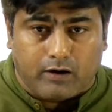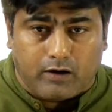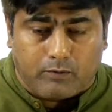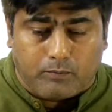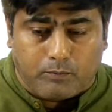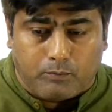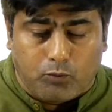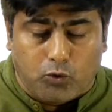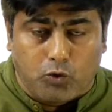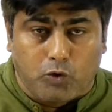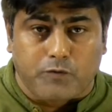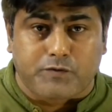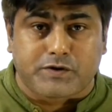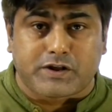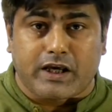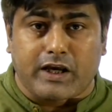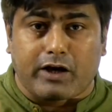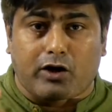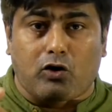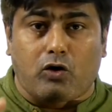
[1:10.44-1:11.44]
moves
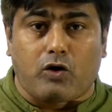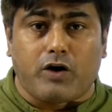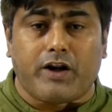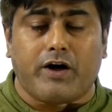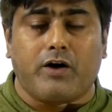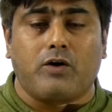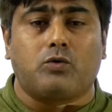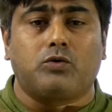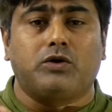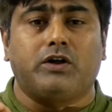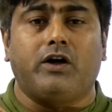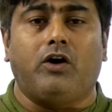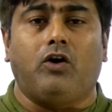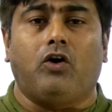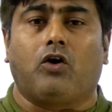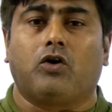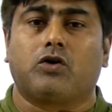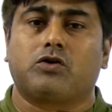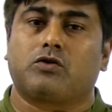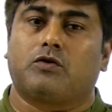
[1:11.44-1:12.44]
according to the
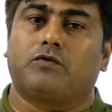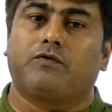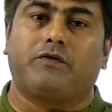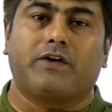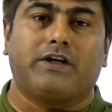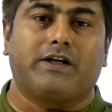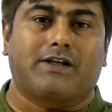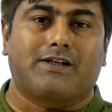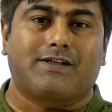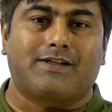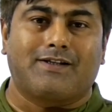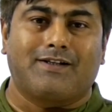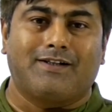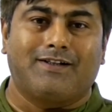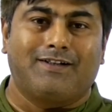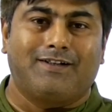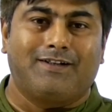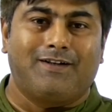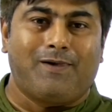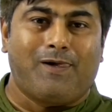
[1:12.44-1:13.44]
laws of physics.
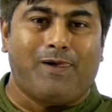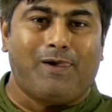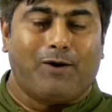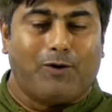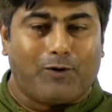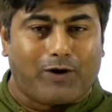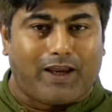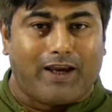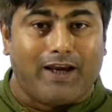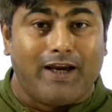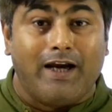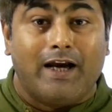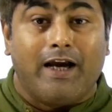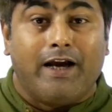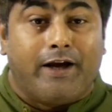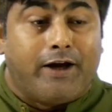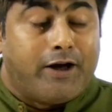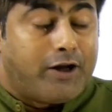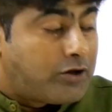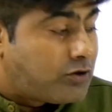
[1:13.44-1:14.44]
Okay,
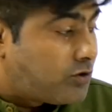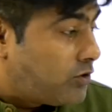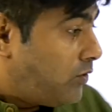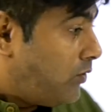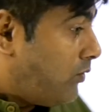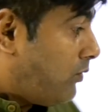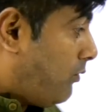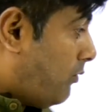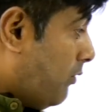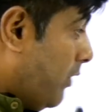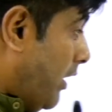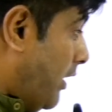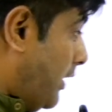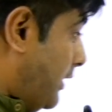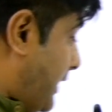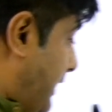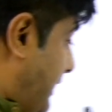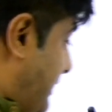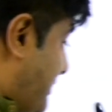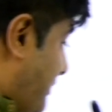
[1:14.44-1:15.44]
so
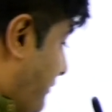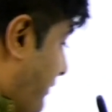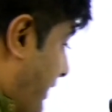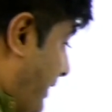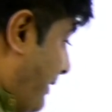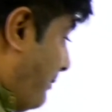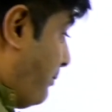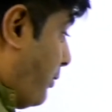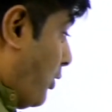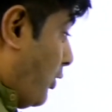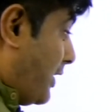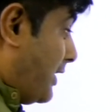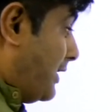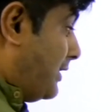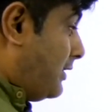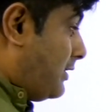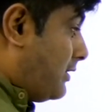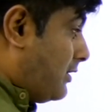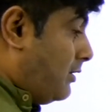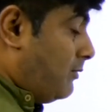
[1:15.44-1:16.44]
there is a very
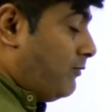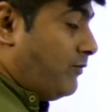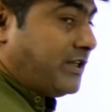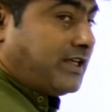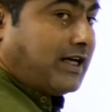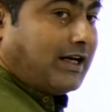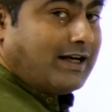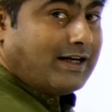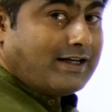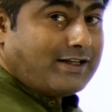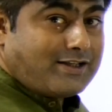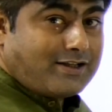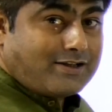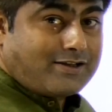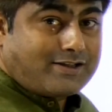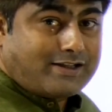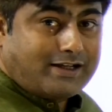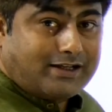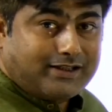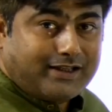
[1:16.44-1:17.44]
important term which I had
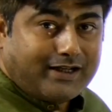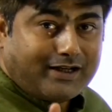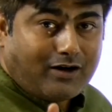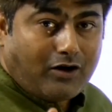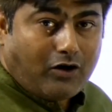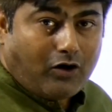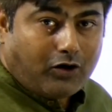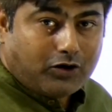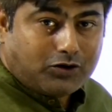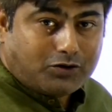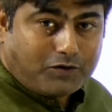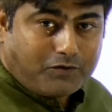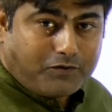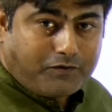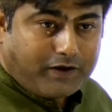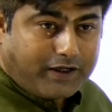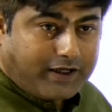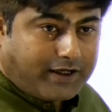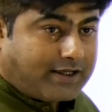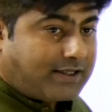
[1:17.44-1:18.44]
just said, that laws of
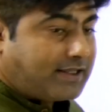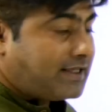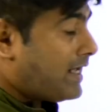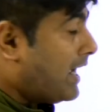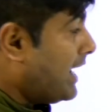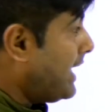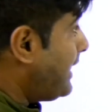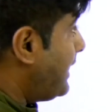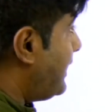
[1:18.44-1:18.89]
physics. And